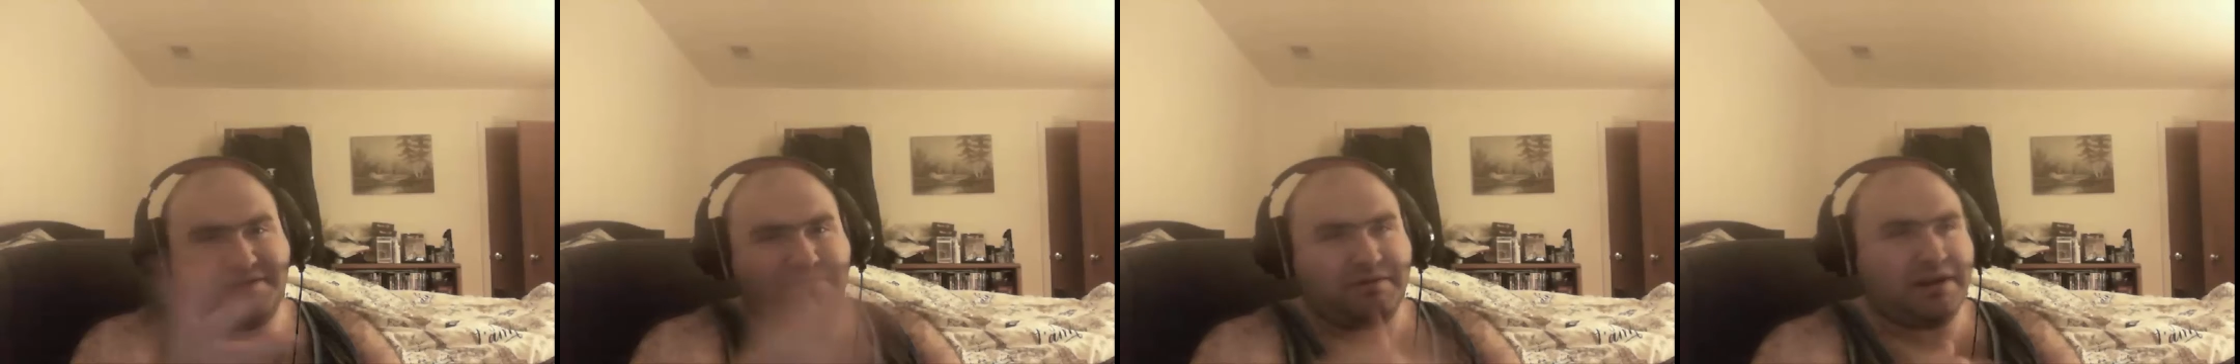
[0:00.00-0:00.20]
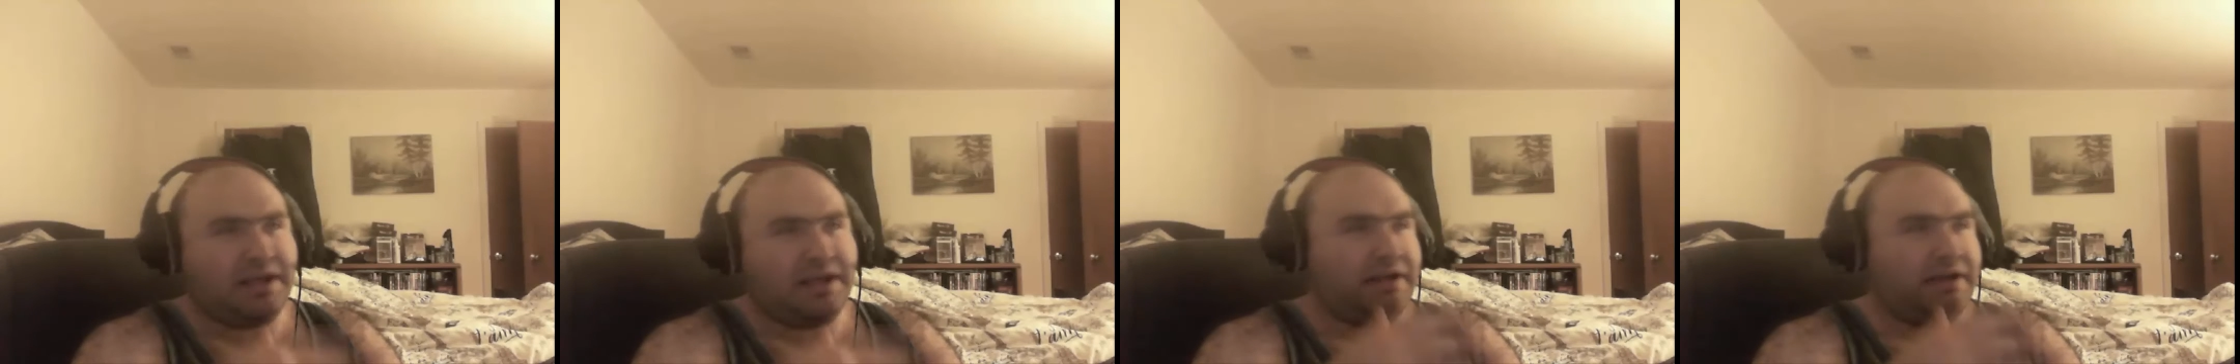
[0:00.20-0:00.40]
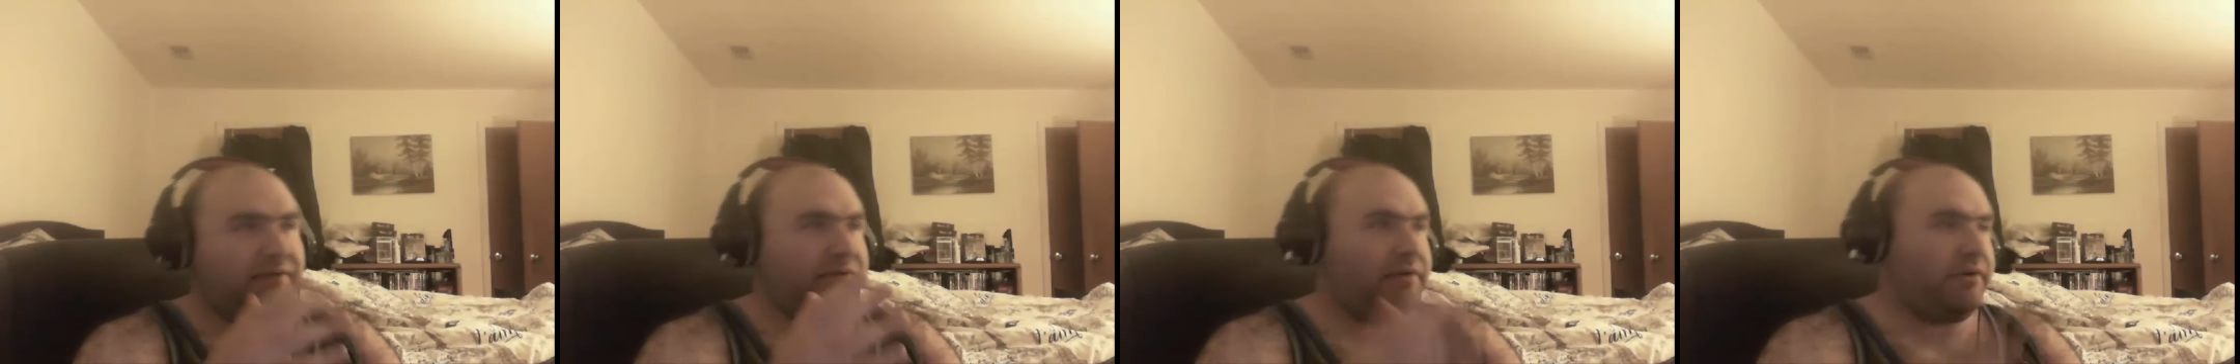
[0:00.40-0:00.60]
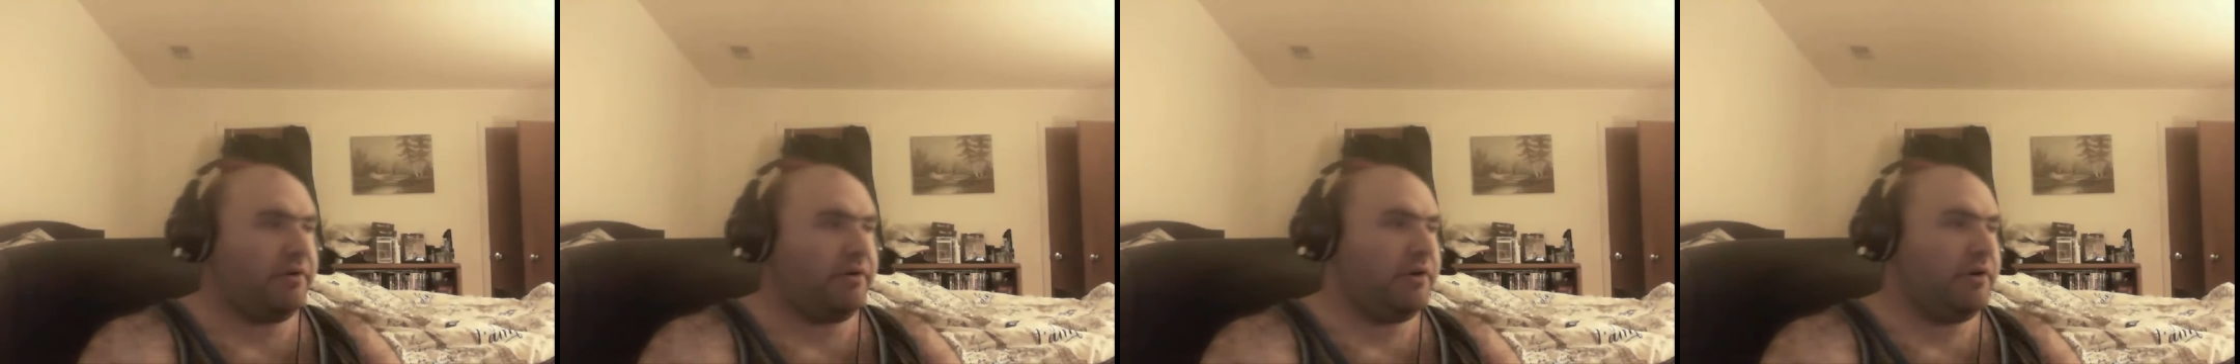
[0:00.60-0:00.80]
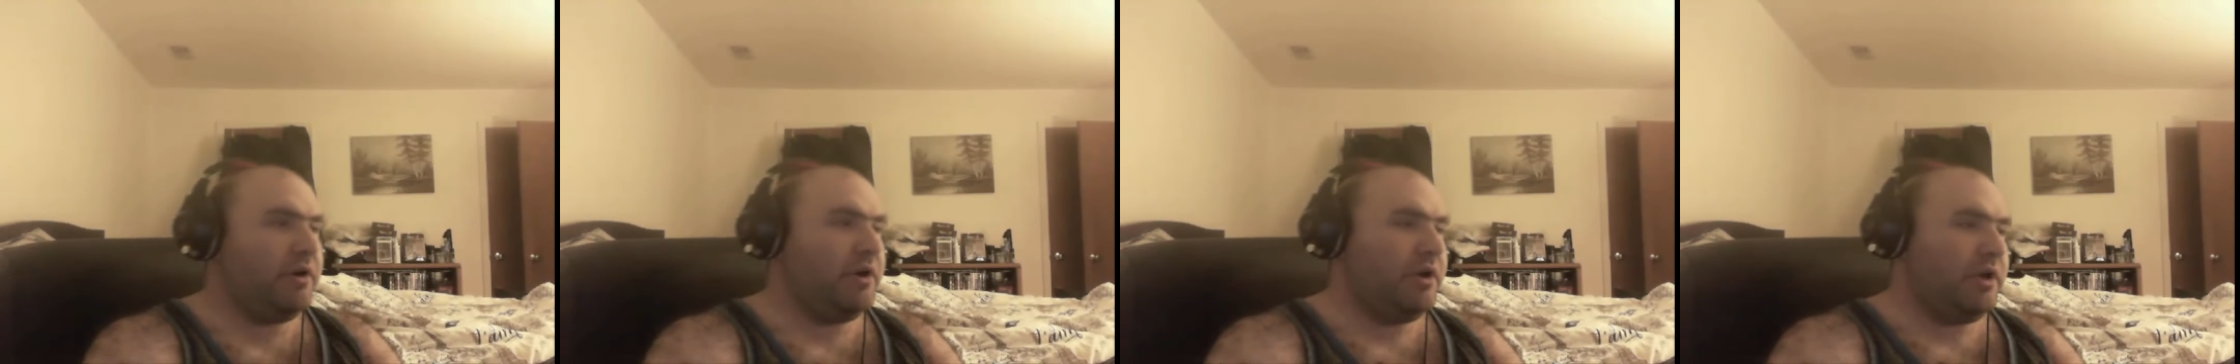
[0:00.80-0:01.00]

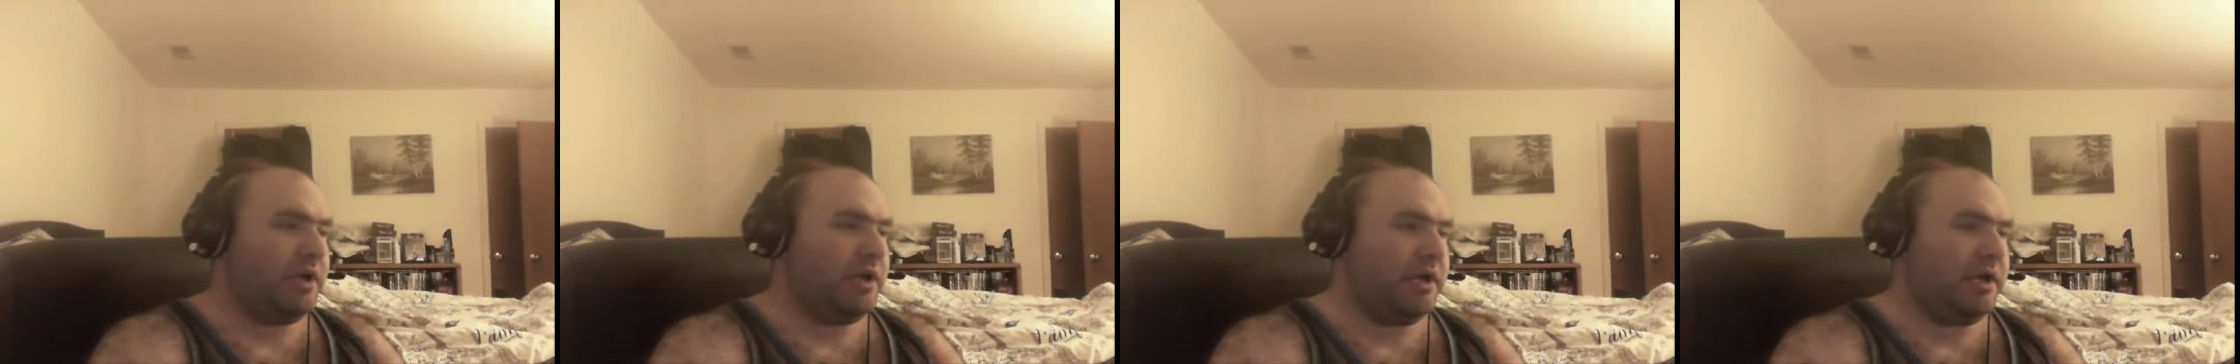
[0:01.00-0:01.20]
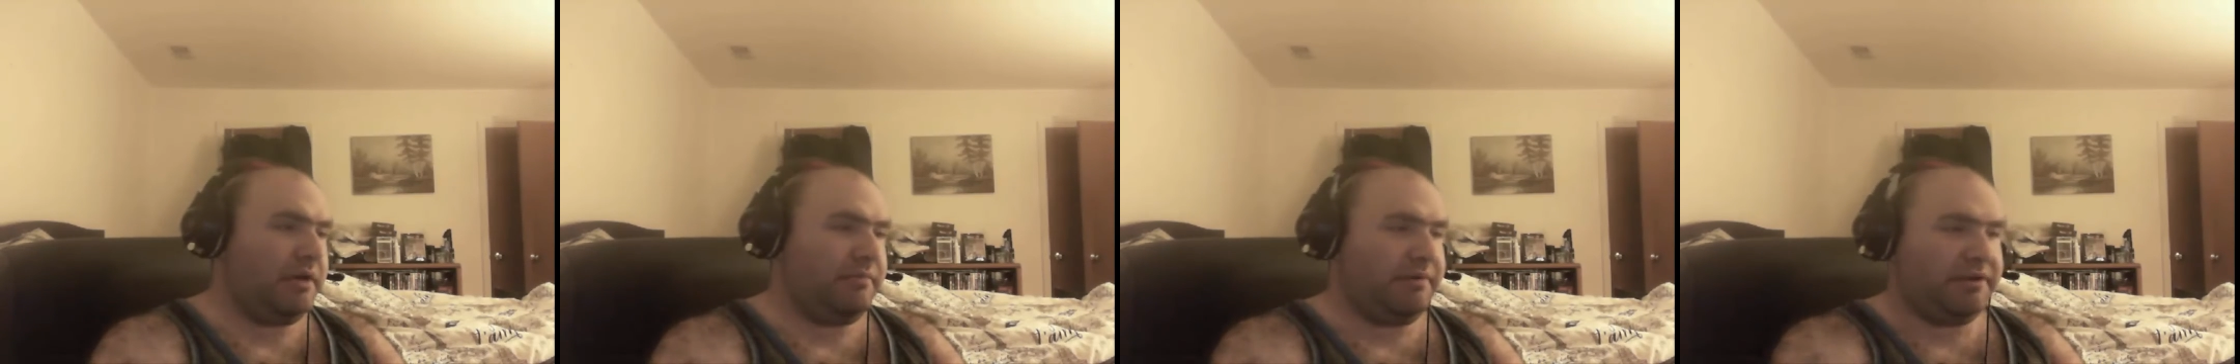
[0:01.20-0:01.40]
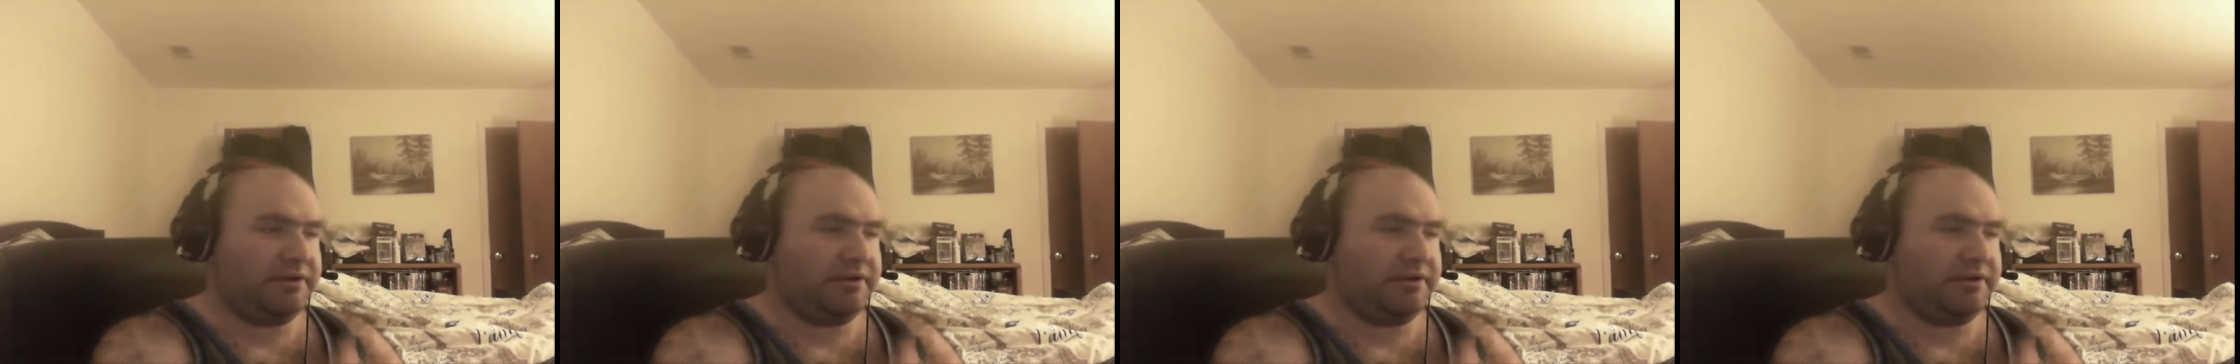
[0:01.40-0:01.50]
whatever, and we